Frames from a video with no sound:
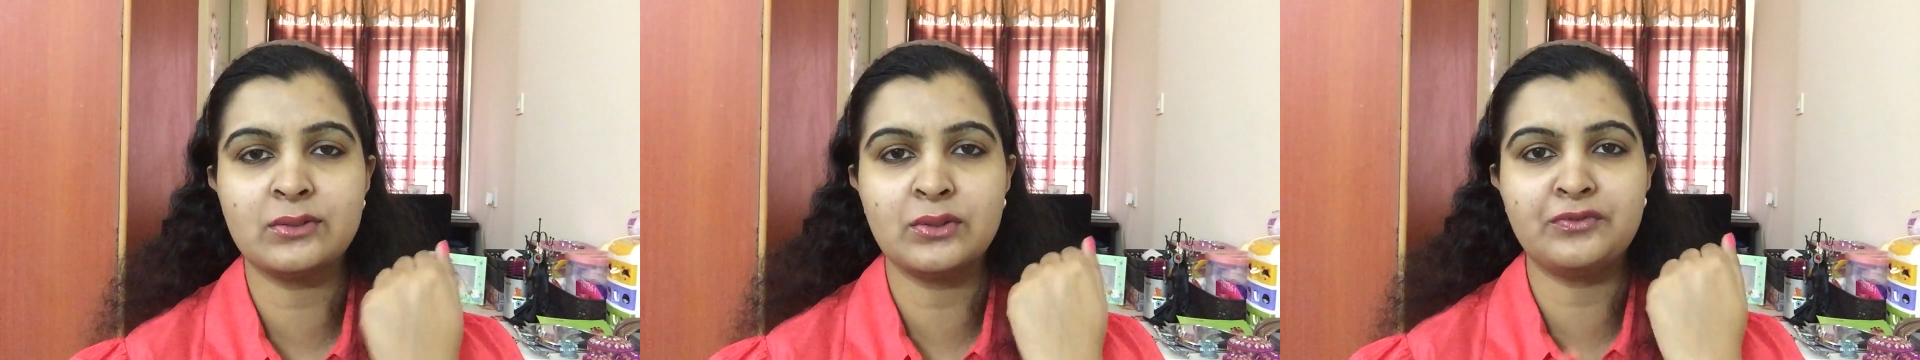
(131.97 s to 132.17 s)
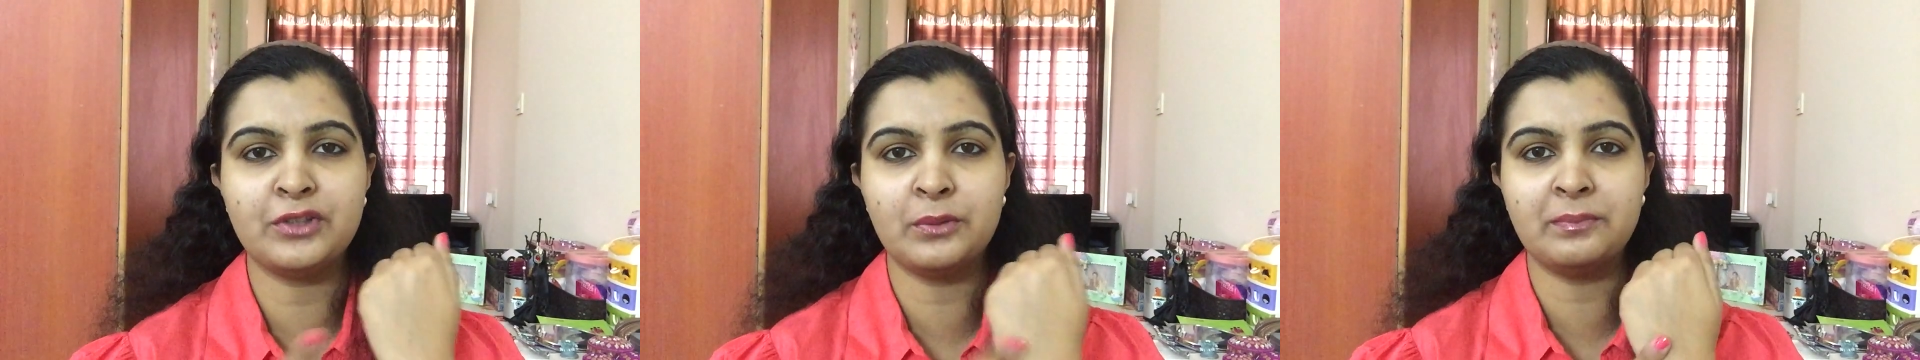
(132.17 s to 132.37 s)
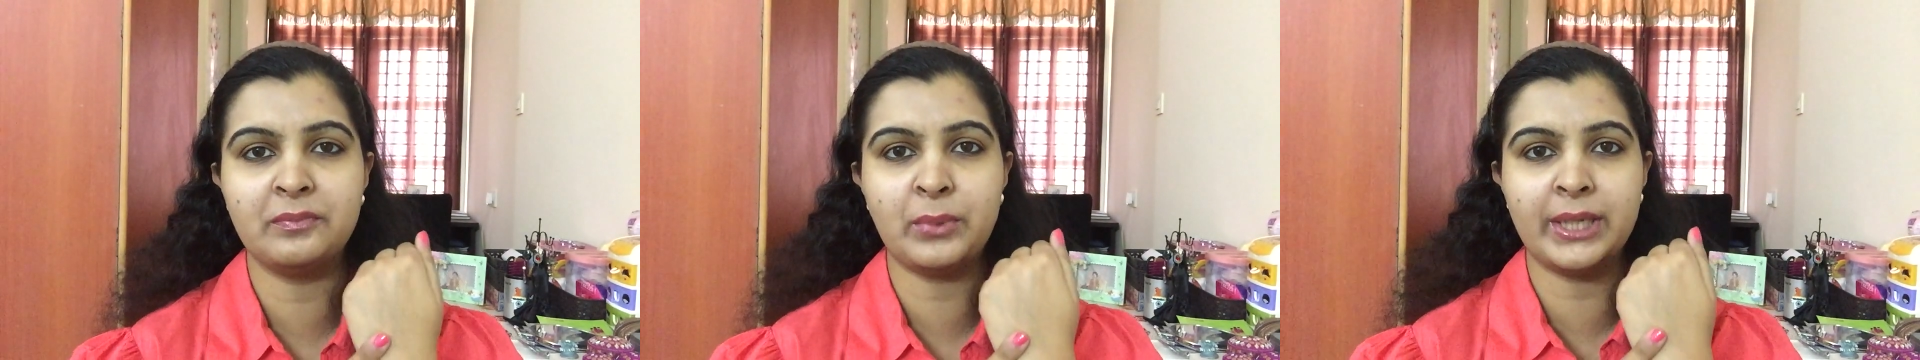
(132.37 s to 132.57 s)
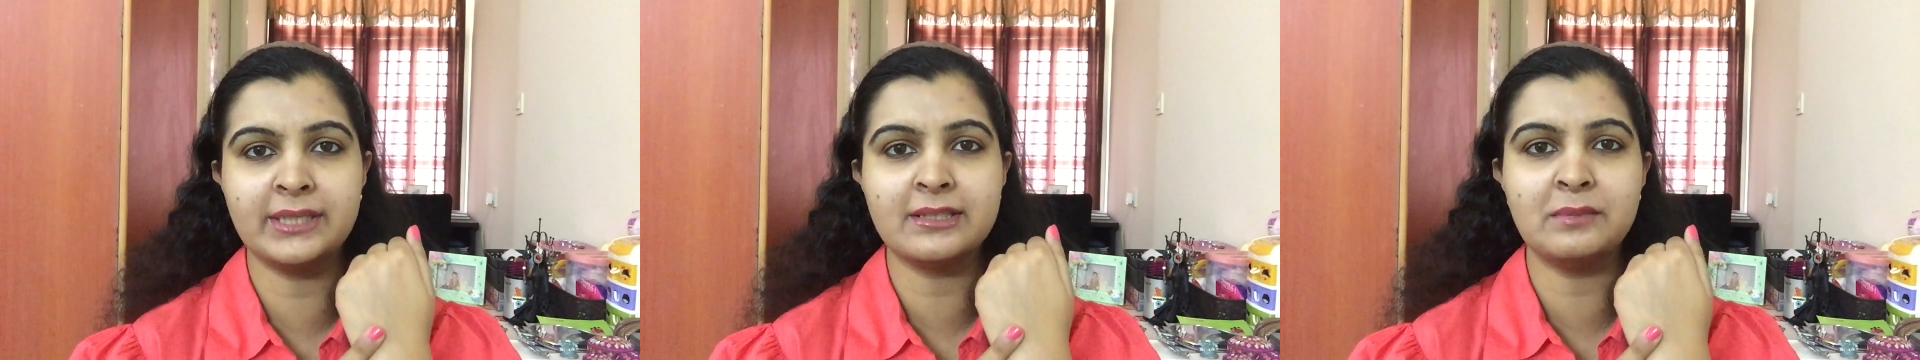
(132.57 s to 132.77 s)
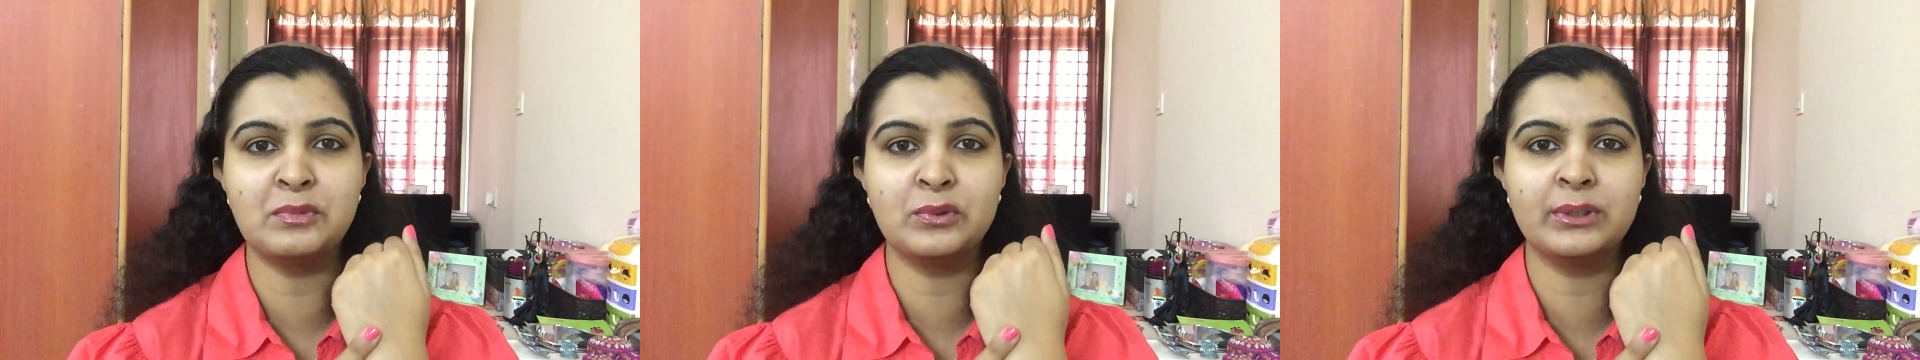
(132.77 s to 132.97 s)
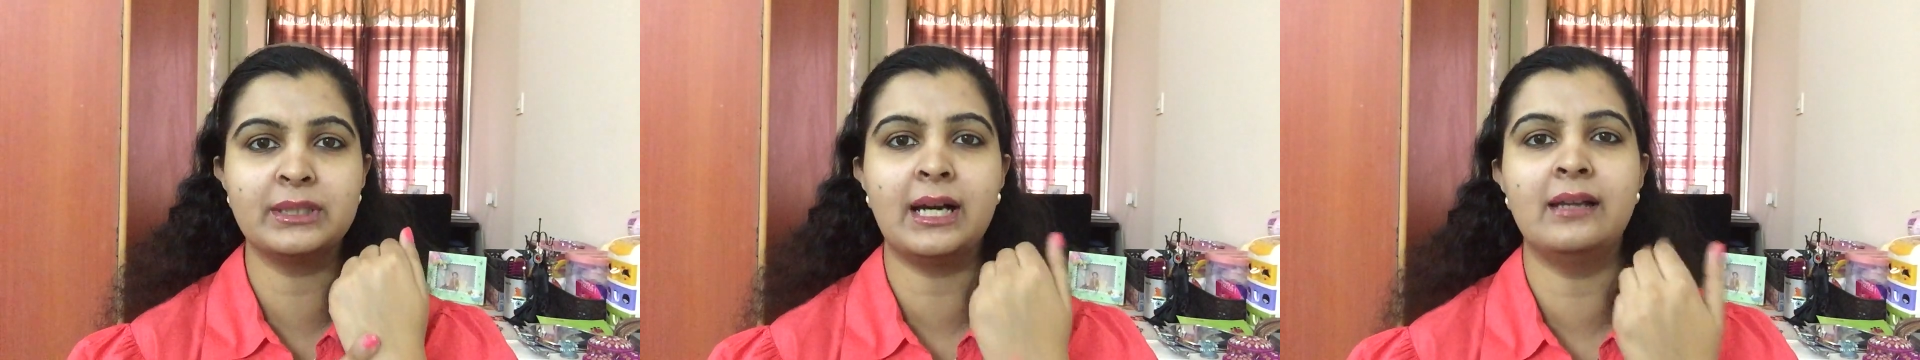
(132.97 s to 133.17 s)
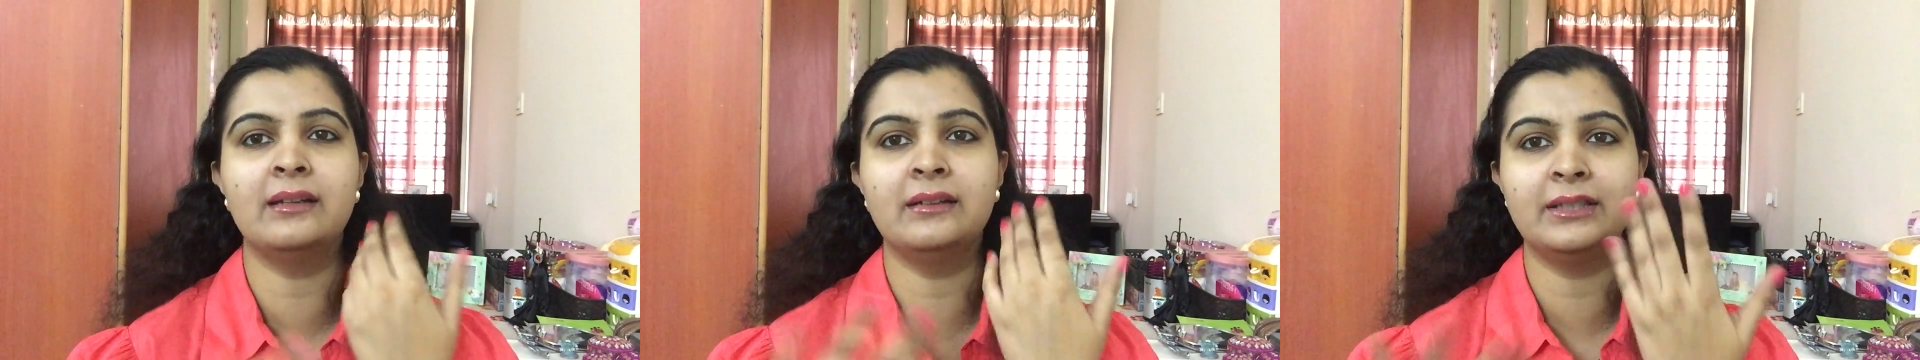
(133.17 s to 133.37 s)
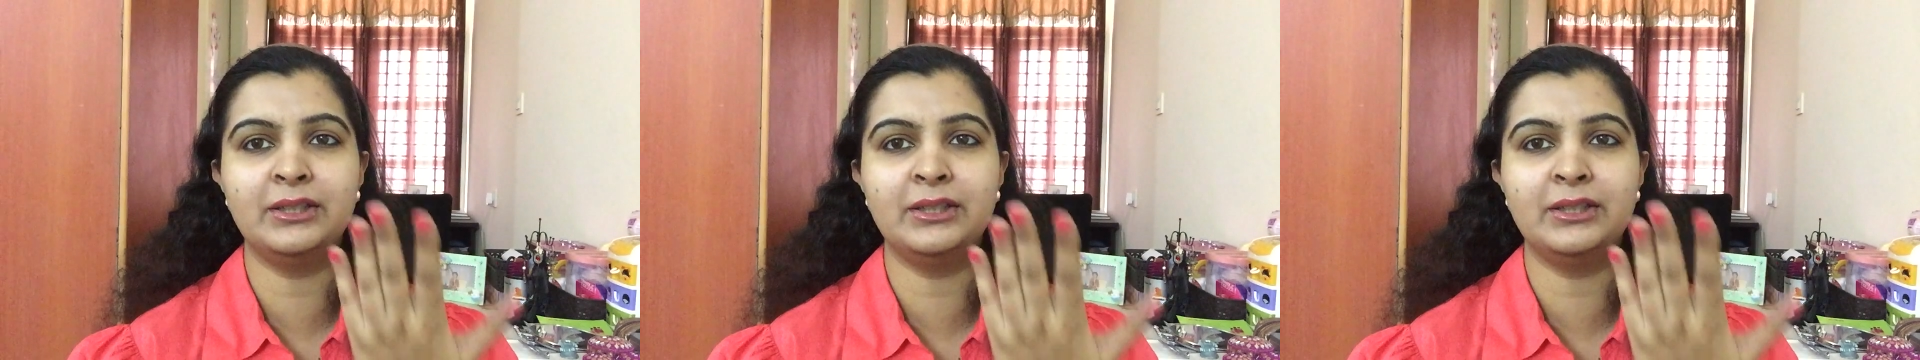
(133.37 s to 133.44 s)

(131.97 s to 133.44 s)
So if your veins are blue in color,